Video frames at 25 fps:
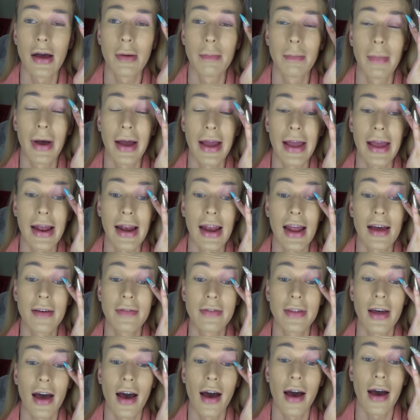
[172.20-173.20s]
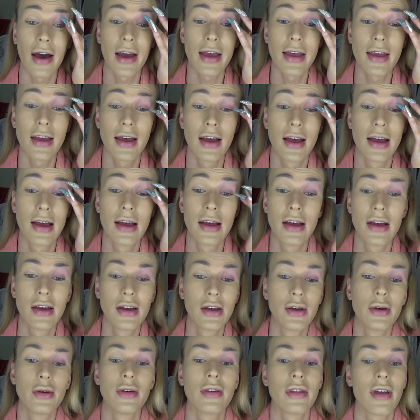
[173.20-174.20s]
my left eye
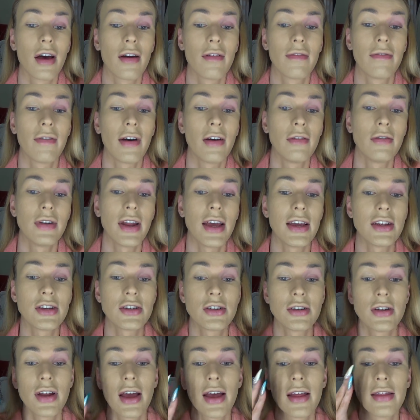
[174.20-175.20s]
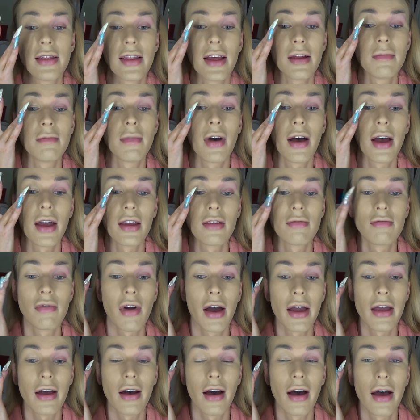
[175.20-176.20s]
without foundation, and then my
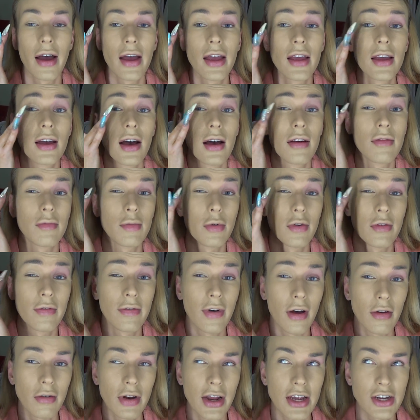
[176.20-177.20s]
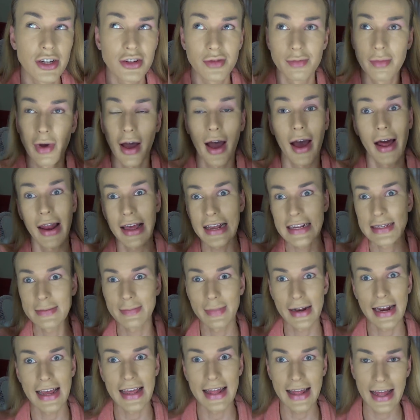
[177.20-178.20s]
right eye I've put foundation, but I'll
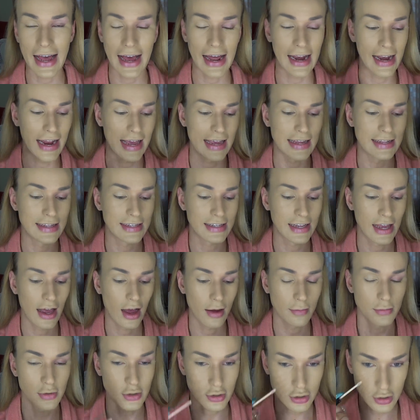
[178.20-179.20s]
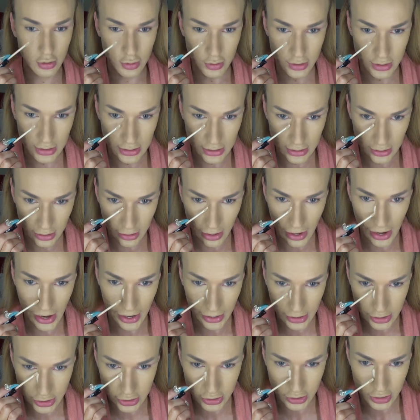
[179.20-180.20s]
explain that later. I'm just using the
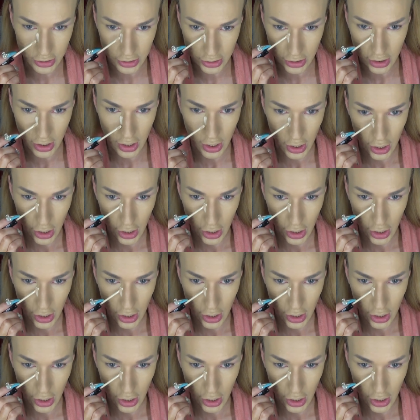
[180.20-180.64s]
Collection